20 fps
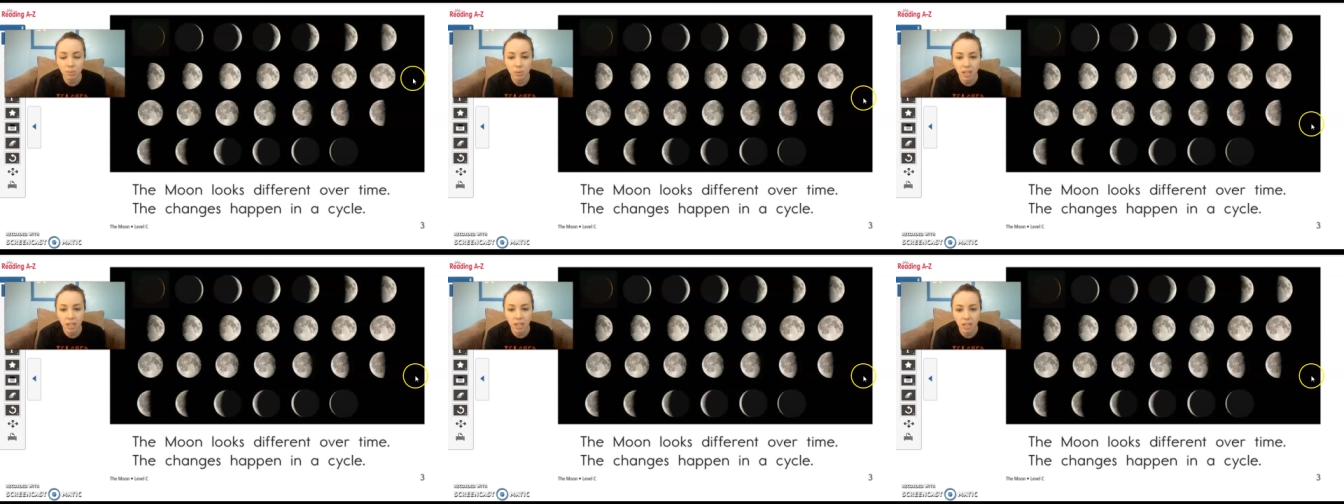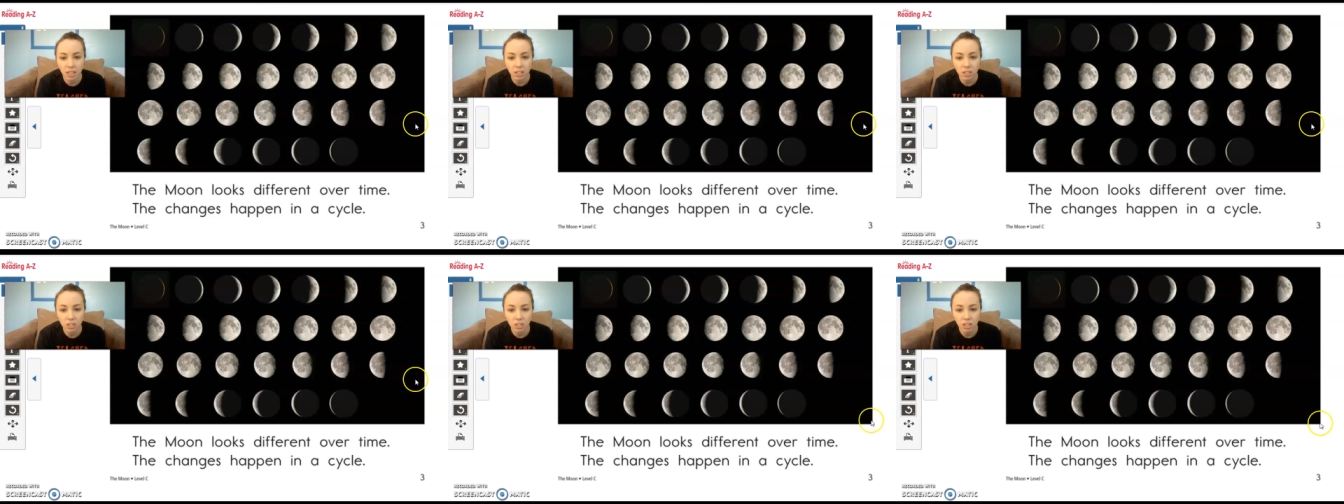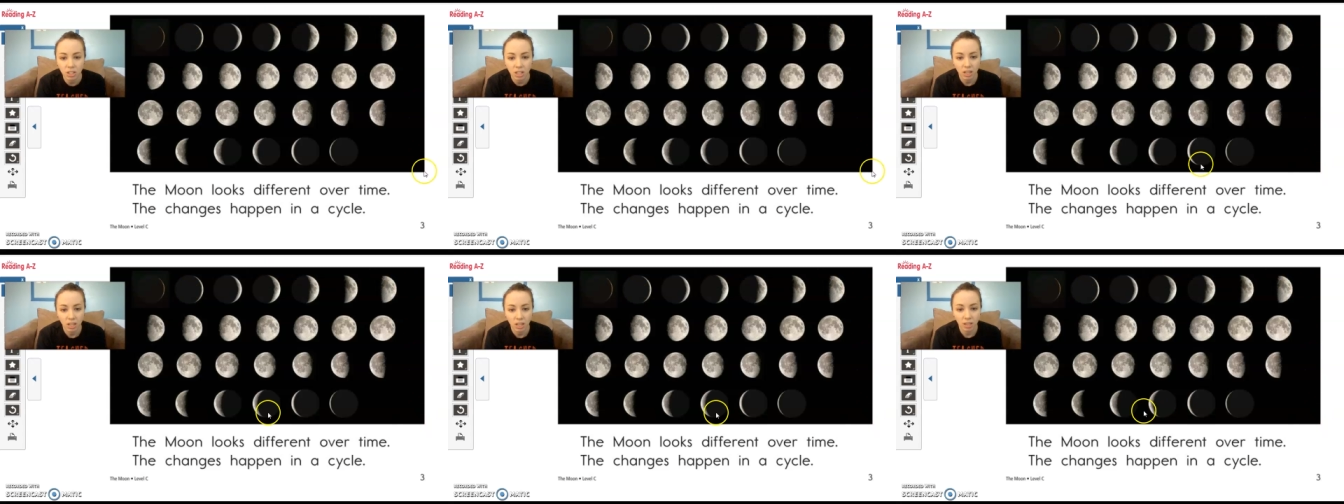page
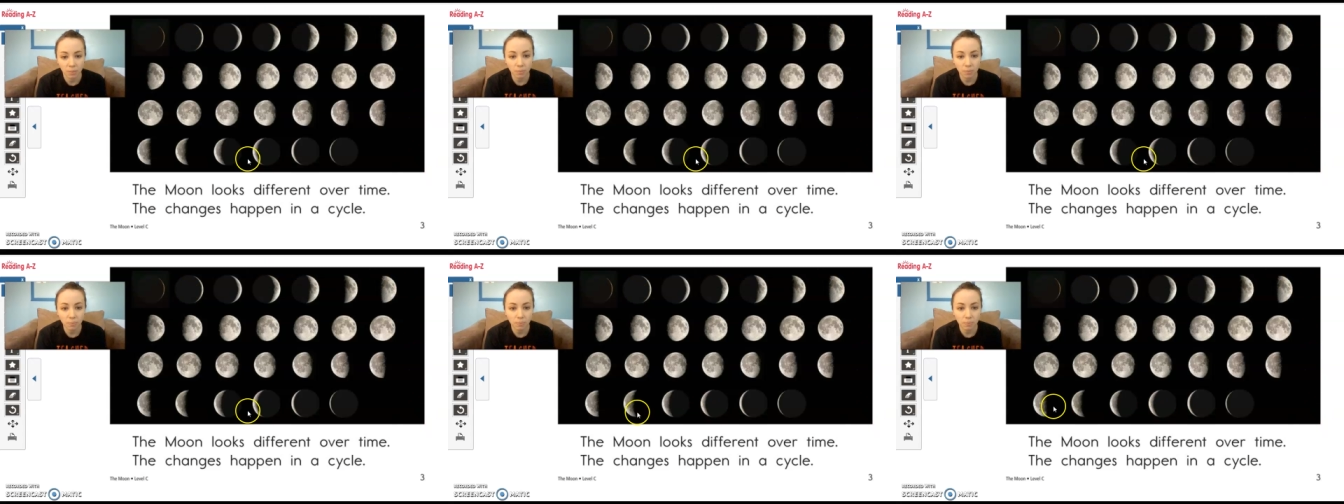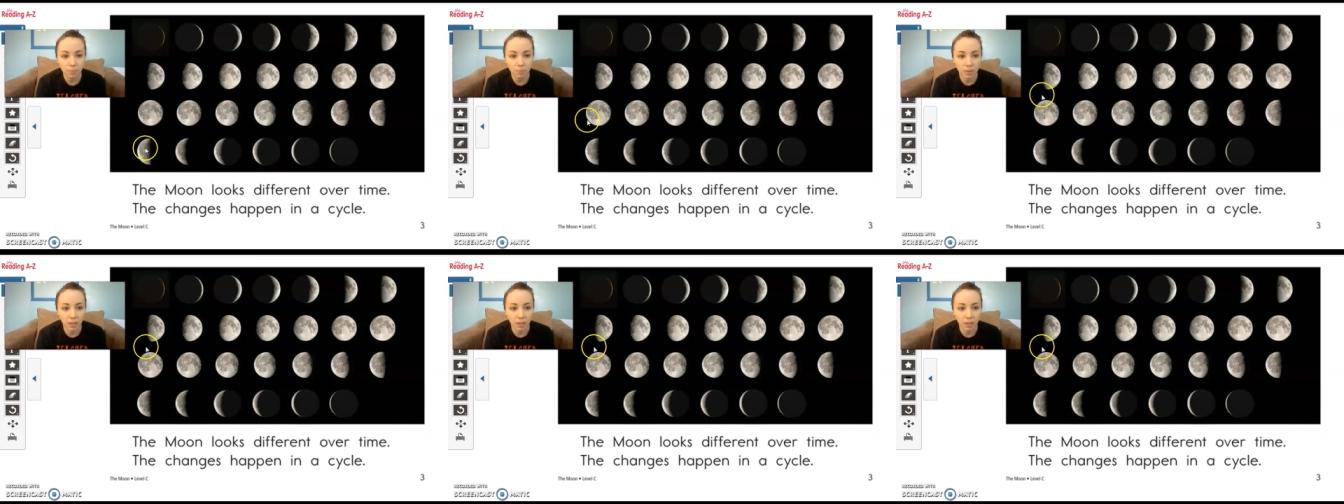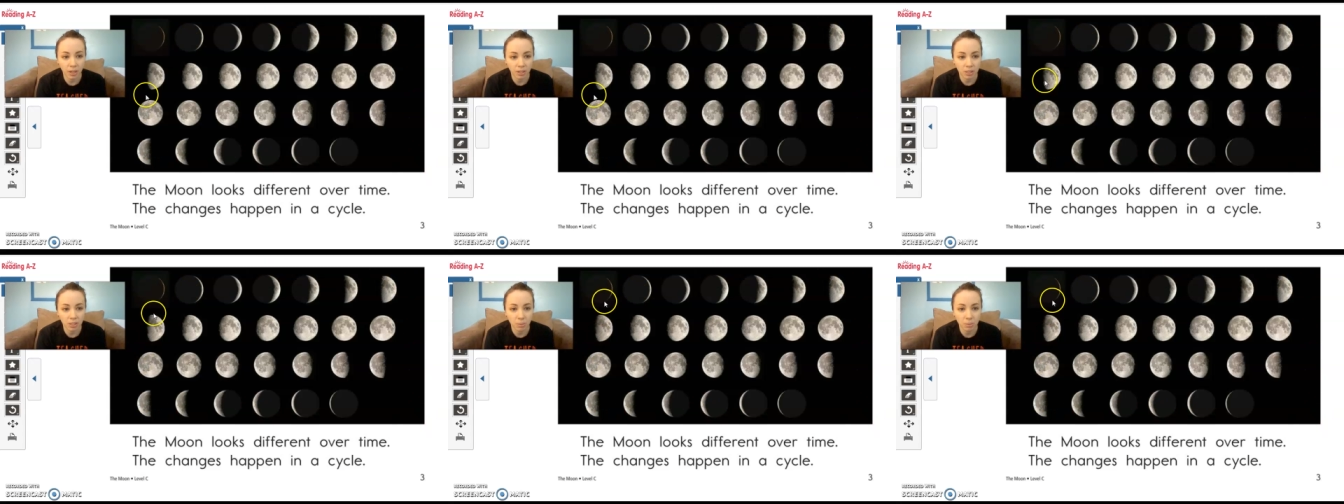there
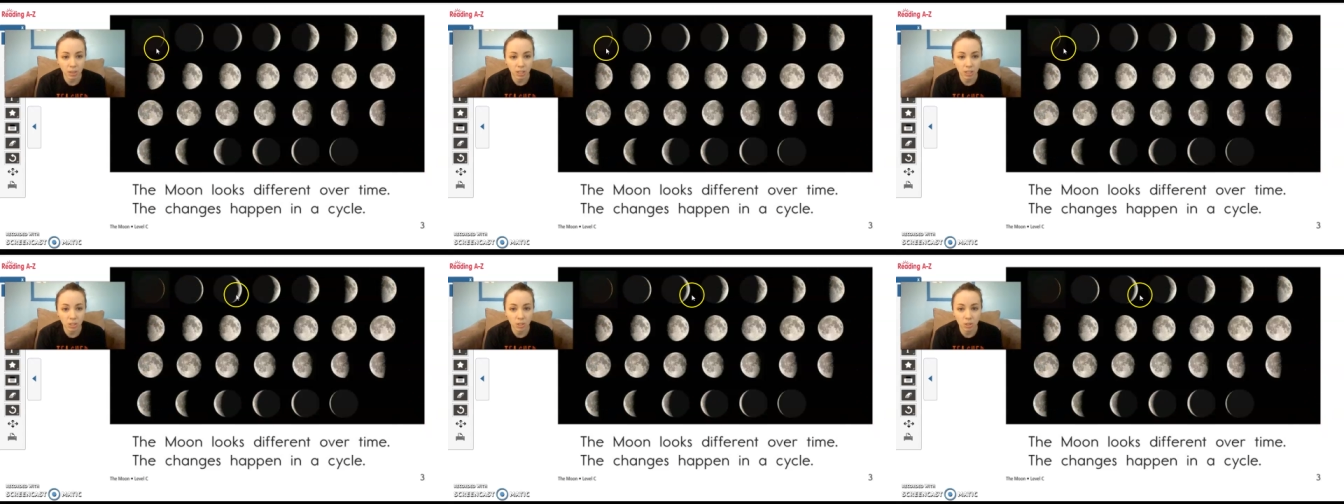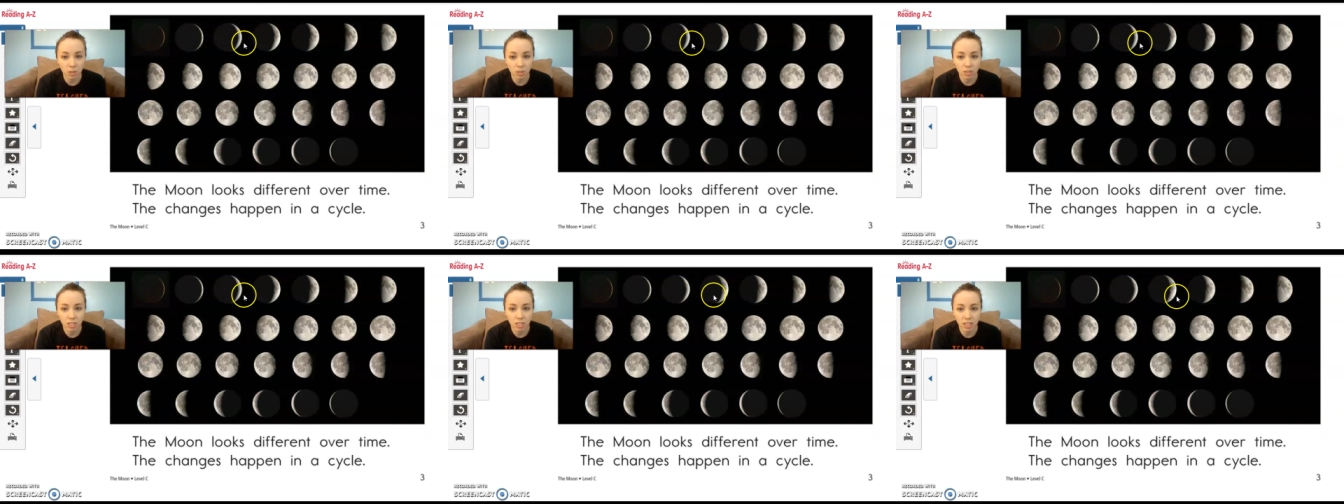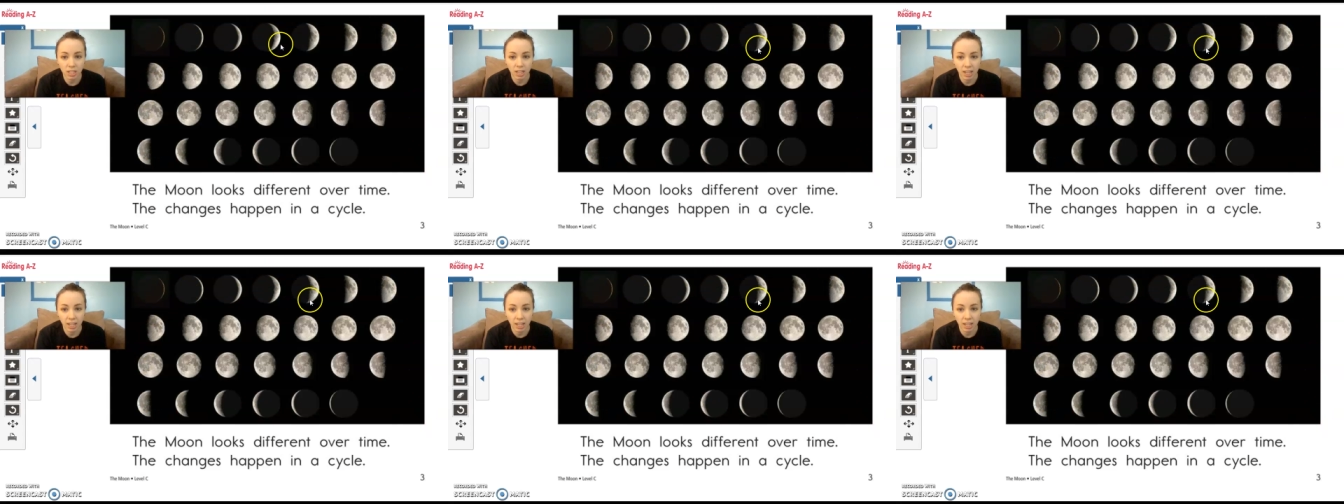are some pictures
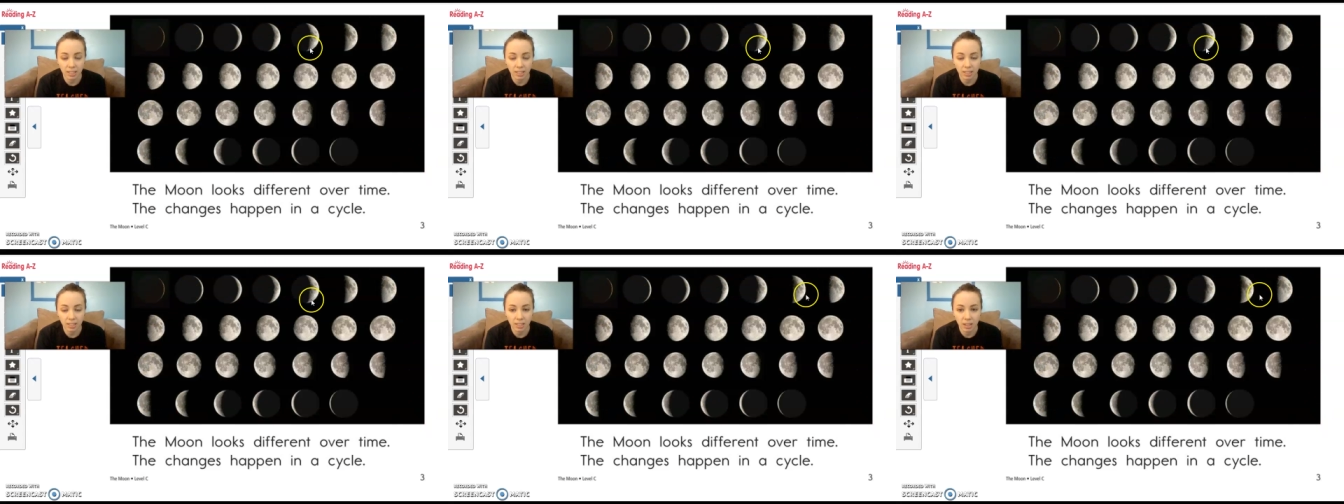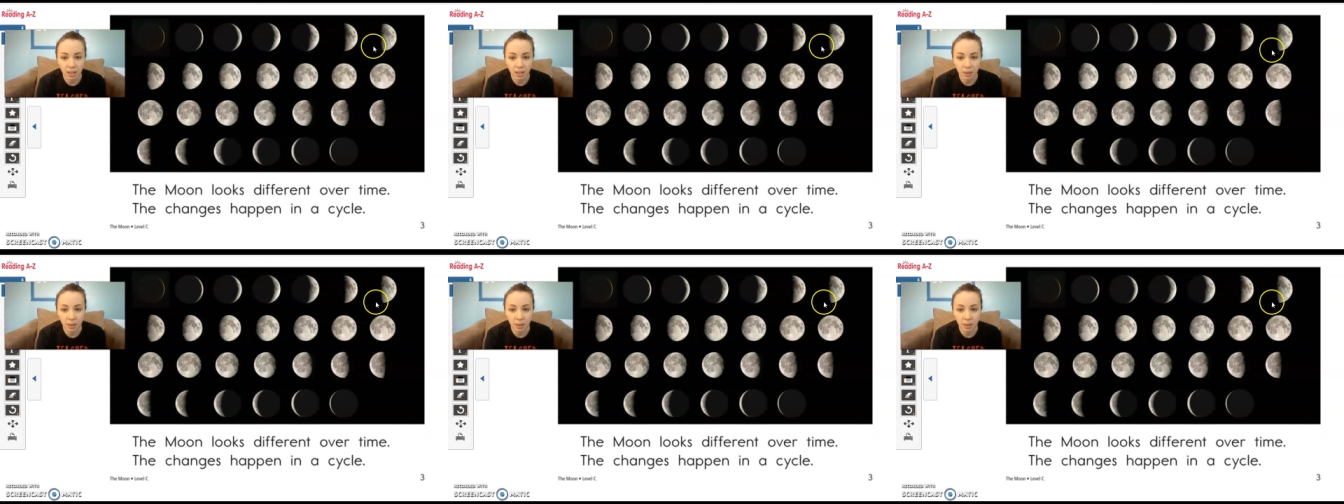and it has